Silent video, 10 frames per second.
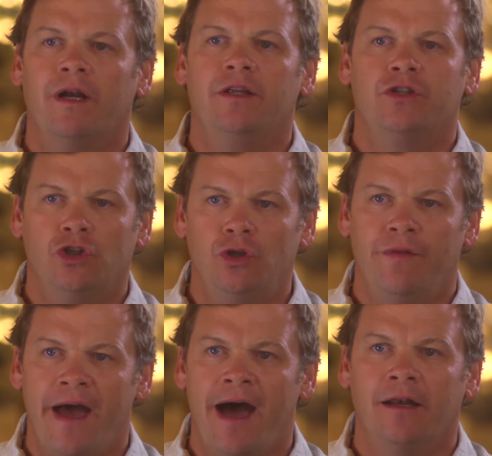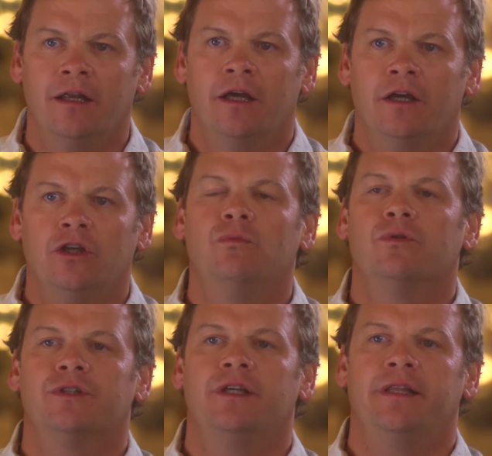ready to do that, you
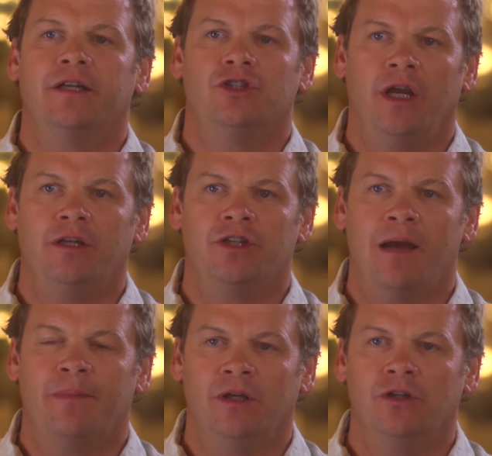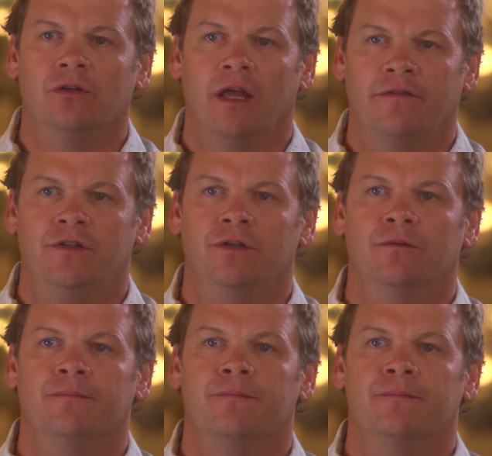will see that change happen in your life too.